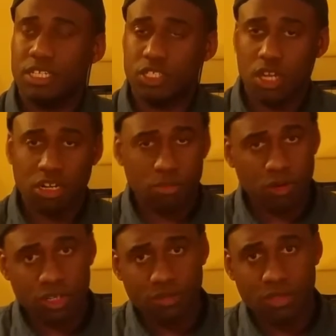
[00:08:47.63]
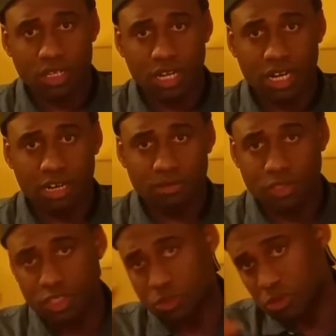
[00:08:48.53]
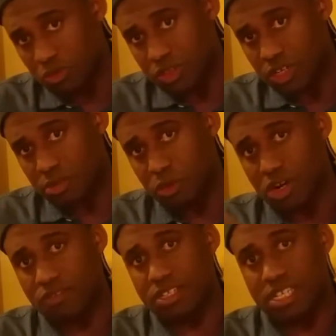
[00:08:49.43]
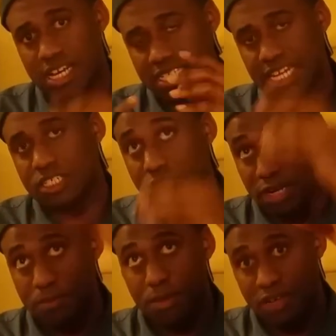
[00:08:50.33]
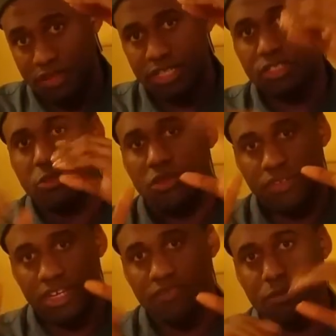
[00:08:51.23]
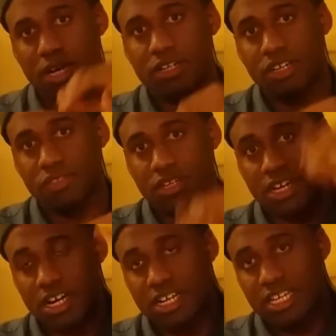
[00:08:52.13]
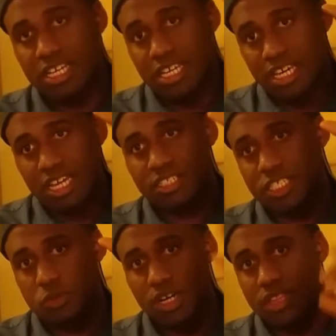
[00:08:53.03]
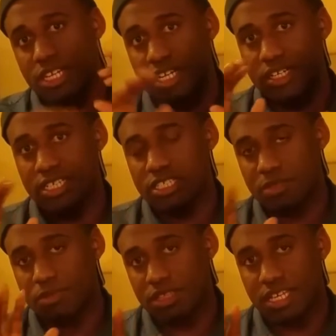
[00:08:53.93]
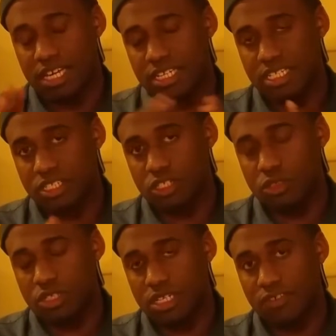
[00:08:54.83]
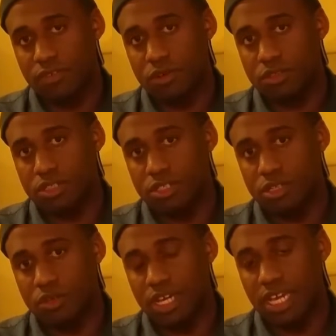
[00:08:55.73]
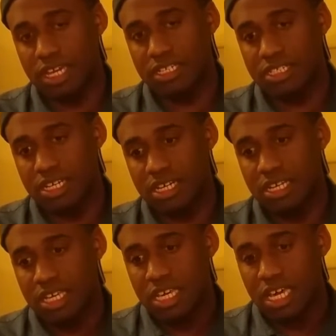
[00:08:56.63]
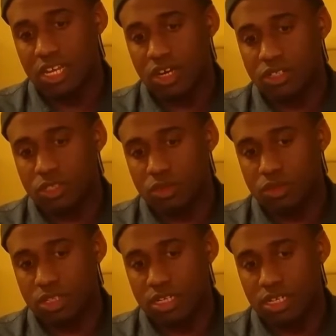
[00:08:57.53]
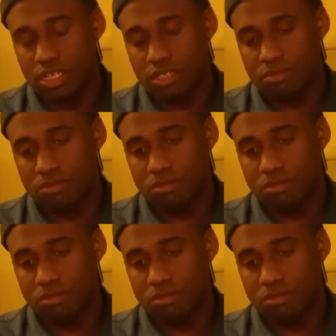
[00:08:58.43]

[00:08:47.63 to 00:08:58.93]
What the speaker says: starter motor. You just remove the starter motor off the side. It's actually right above it, excuse me, if you're looking from underneath the car. It sits right there. That's something that isn't too difficult to do. And also the